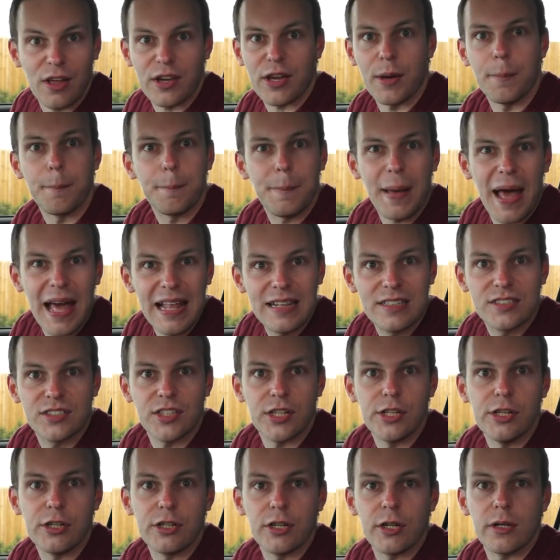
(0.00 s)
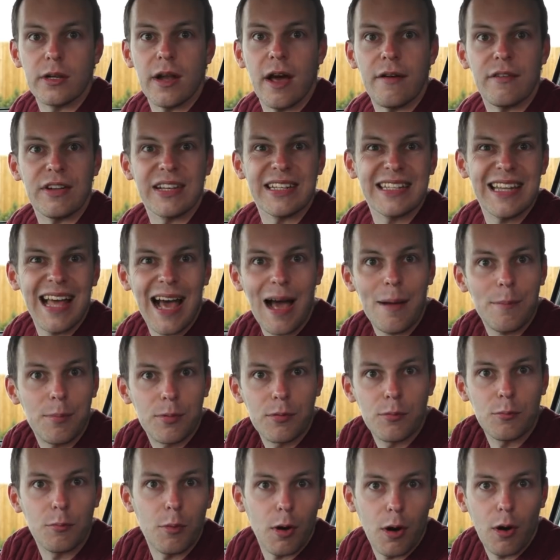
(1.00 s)
like a bed so you can have a nap
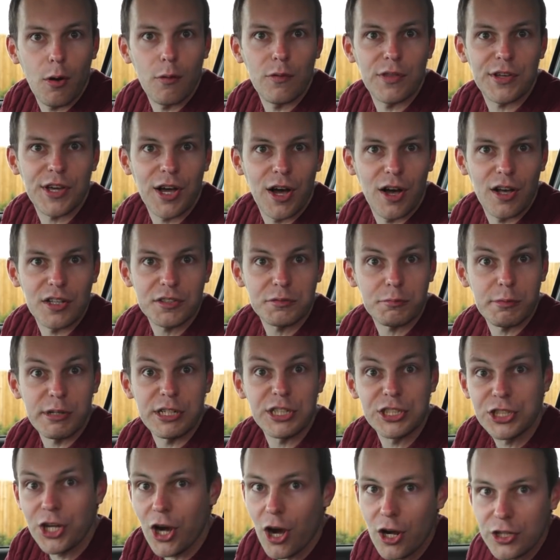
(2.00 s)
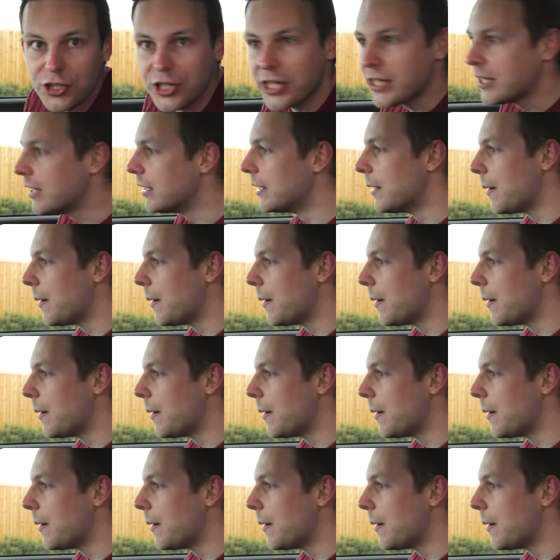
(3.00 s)
while the car's recharging.